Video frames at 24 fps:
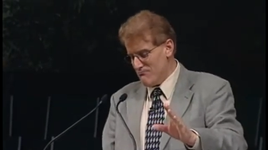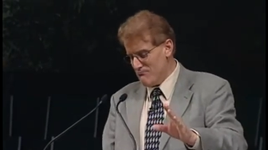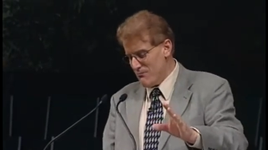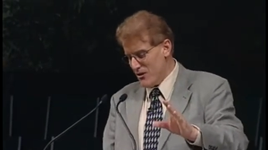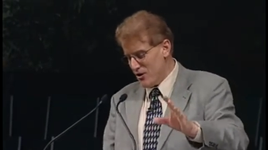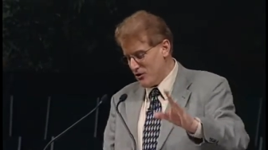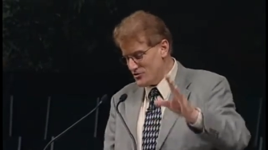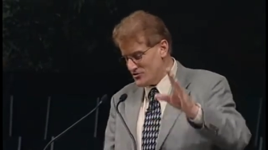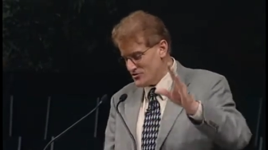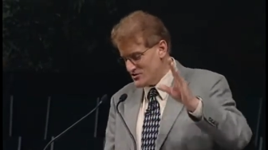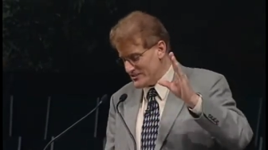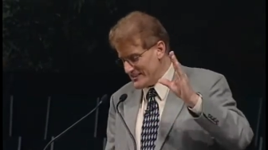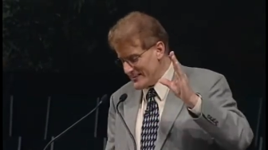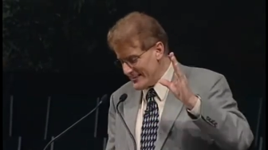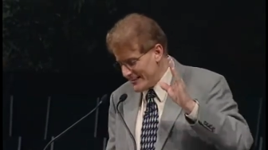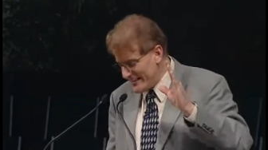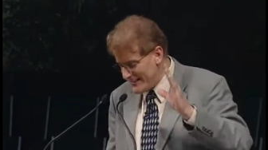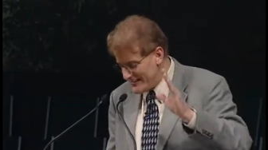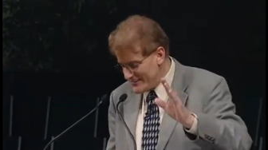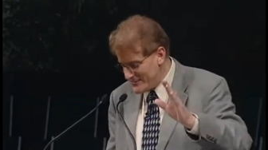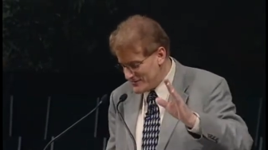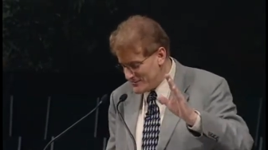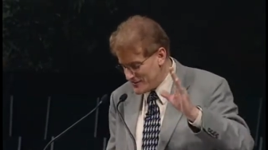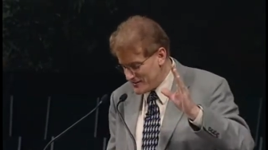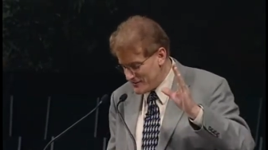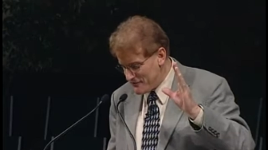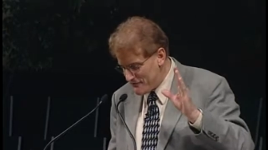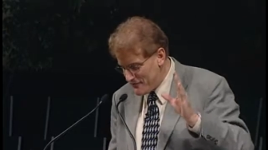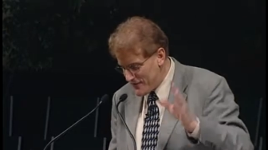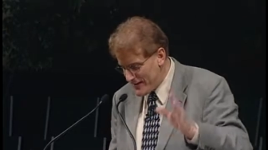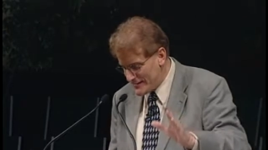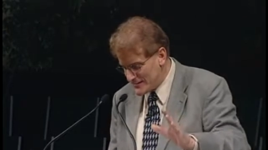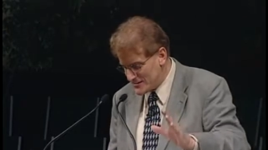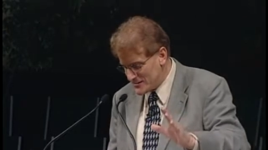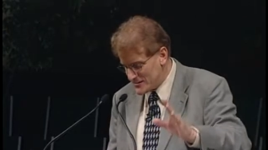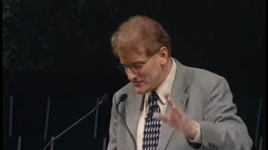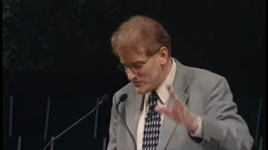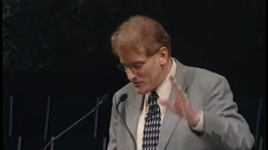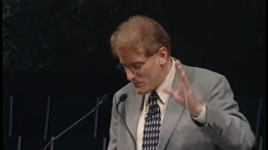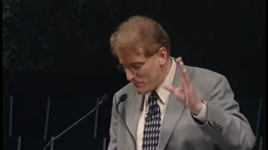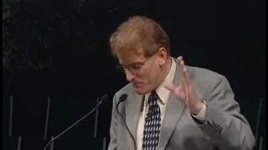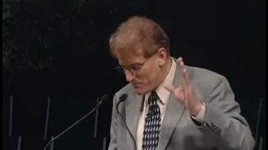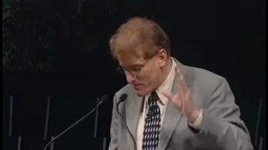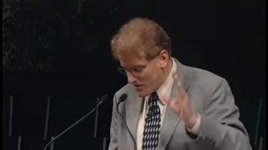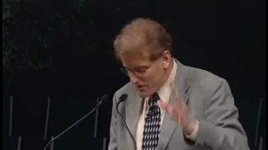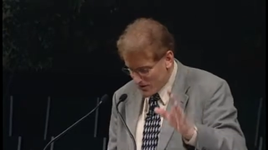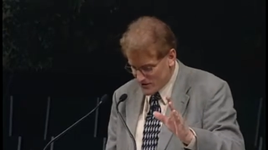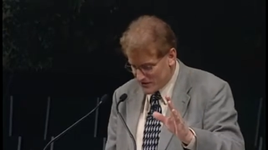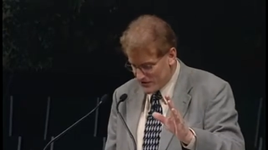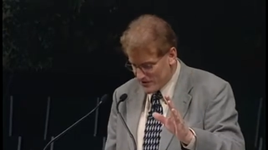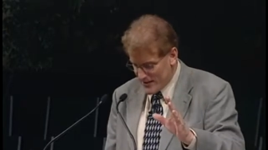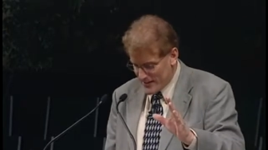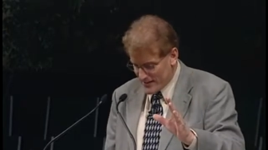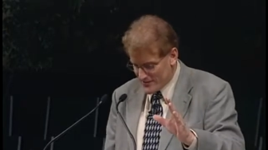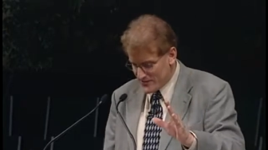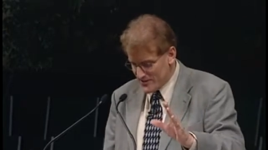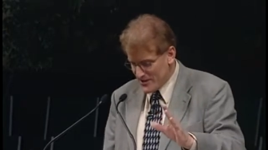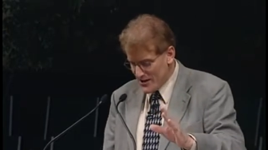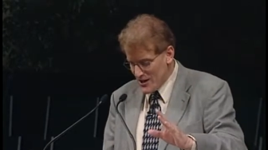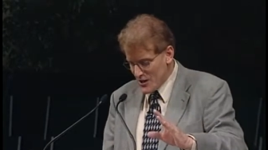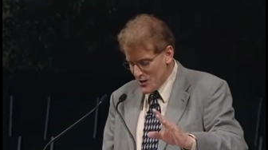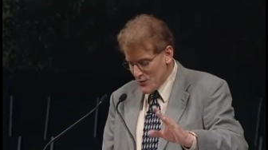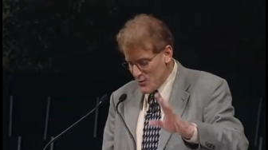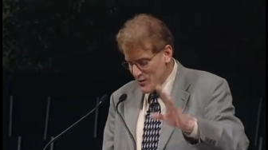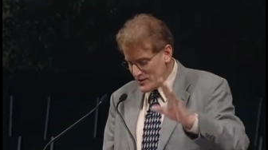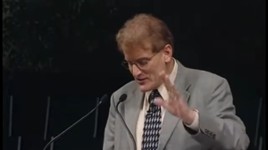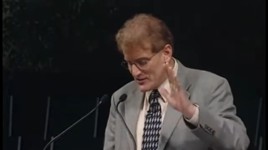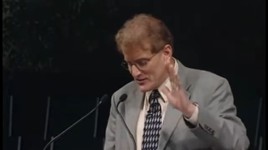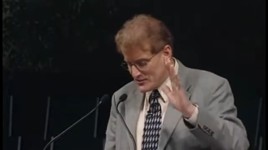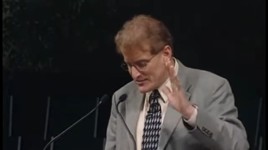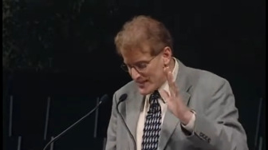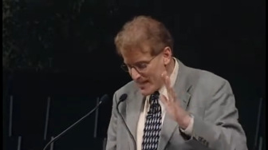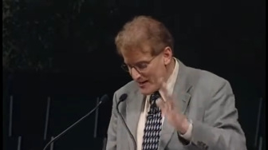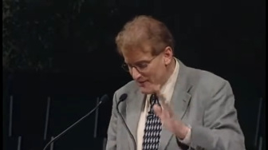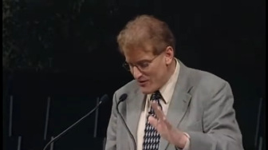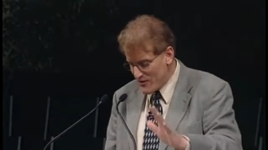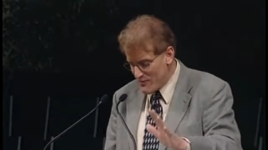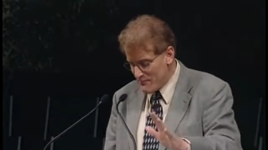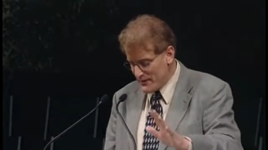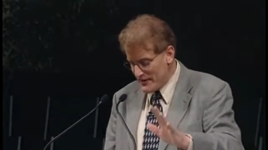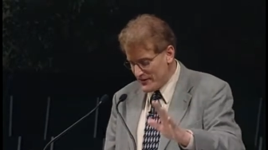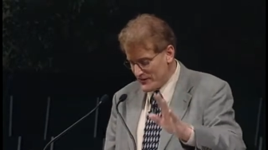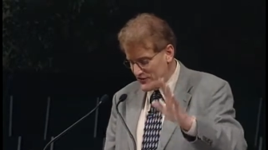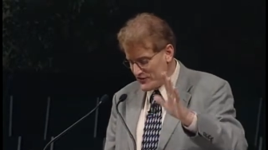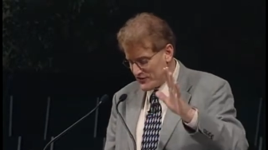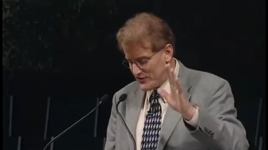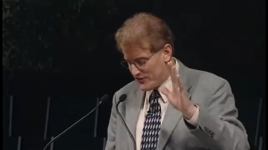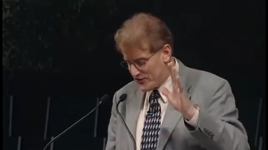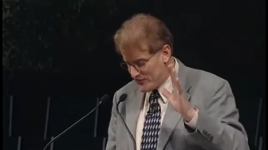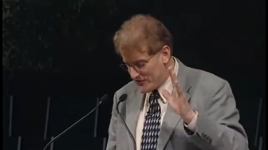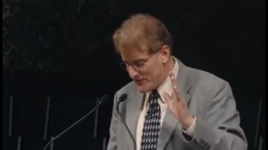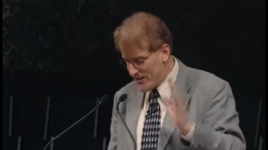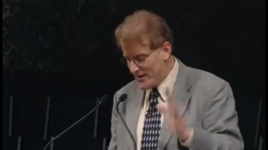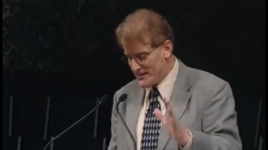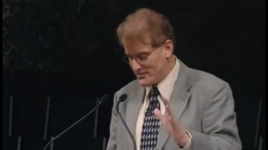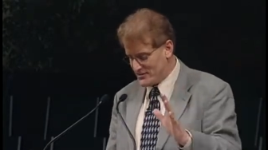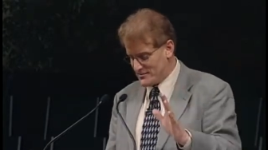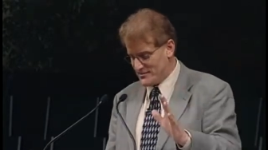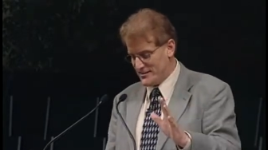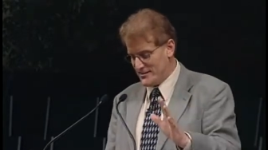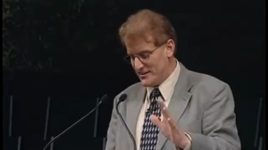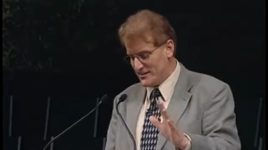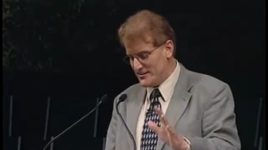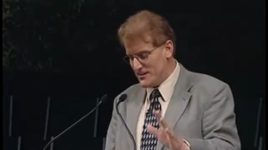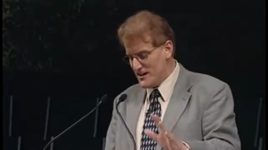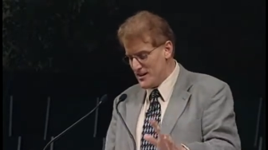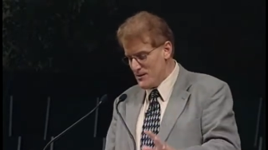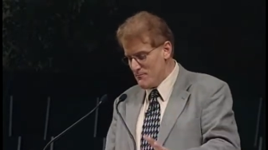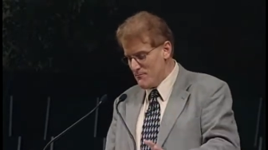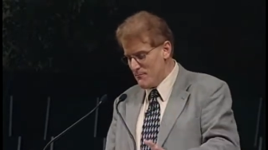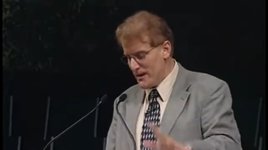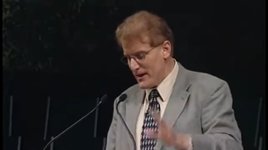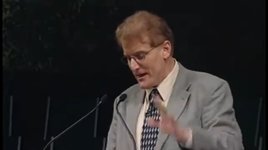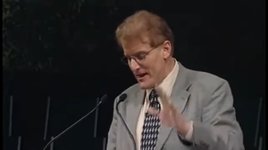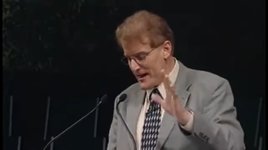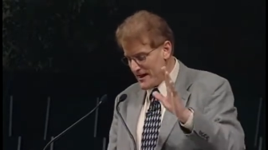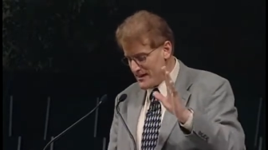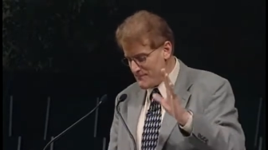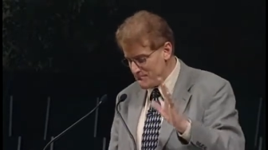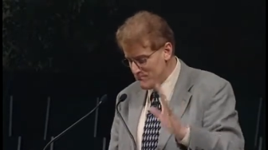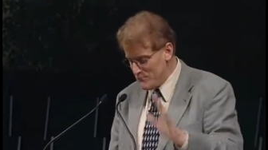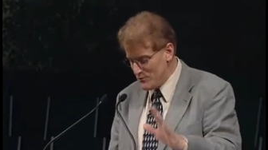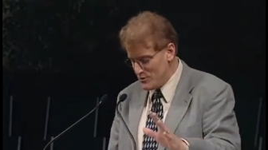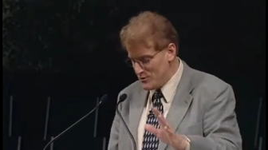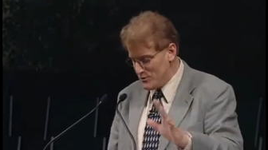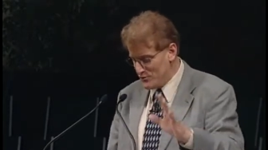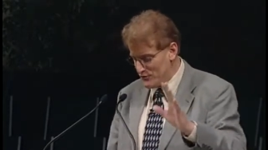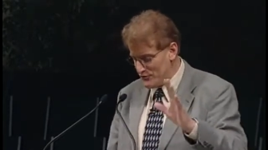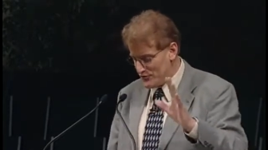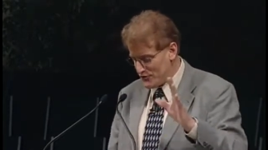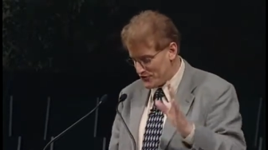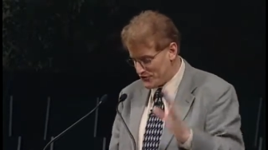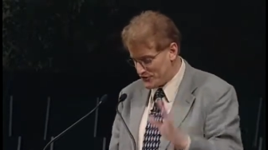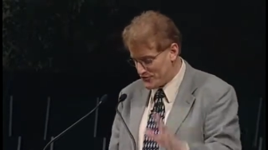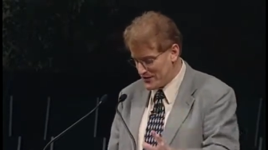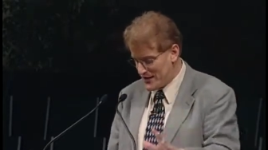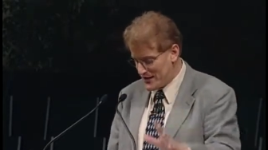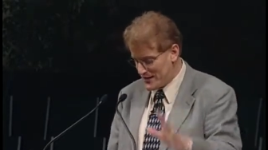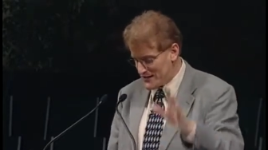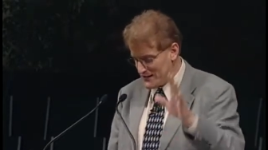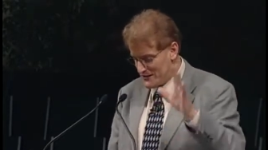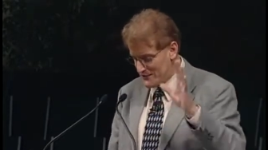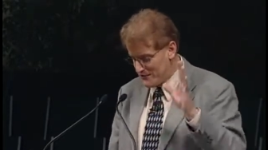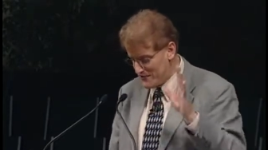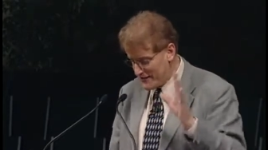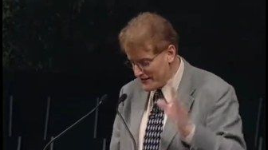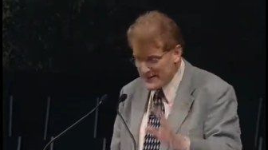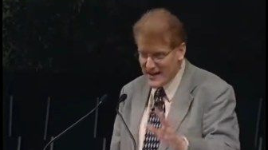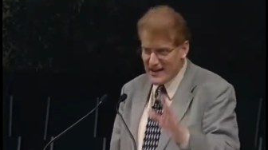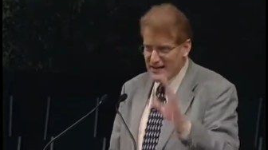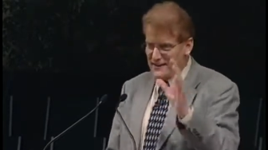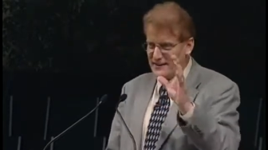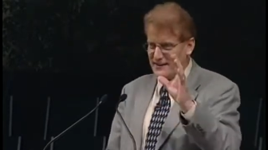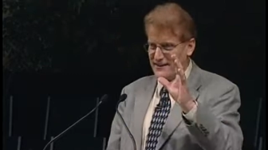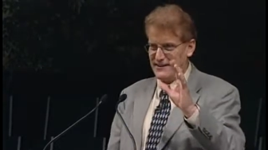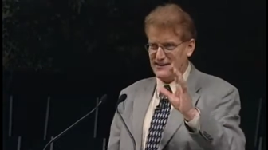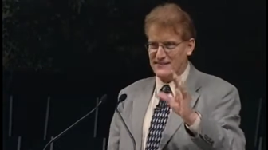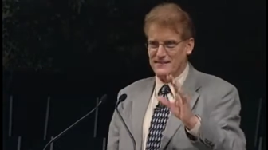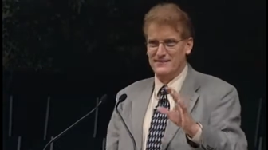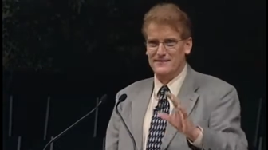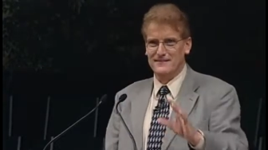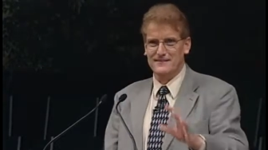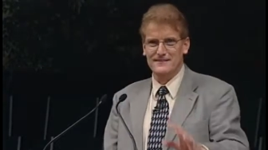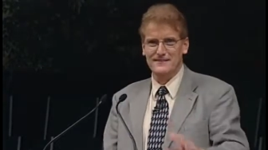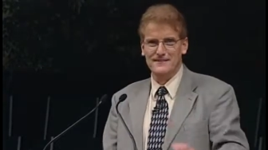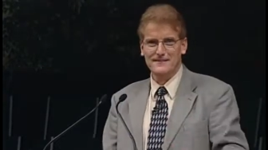most indefensible project which has ever been suggested by a moonstruck fanatic.